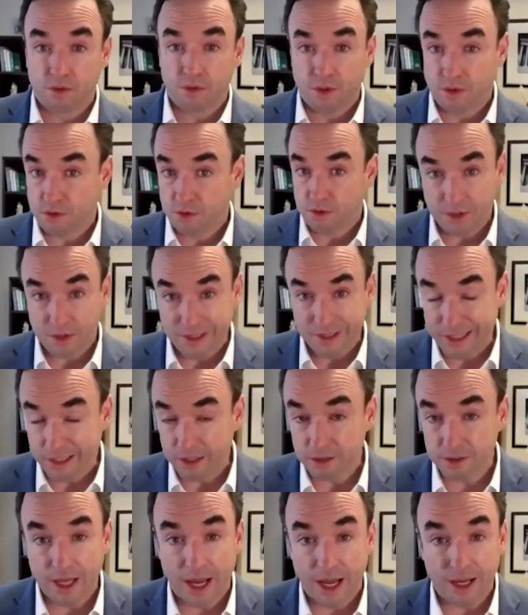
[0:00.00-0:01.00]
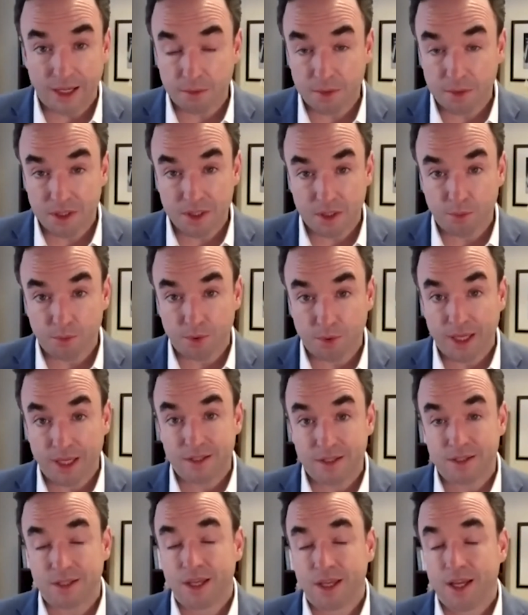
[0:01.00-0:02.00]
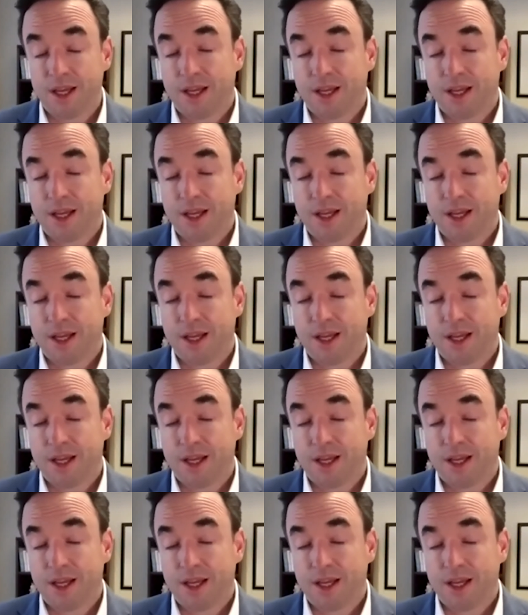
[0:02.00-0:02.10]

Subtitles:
legal documents in place,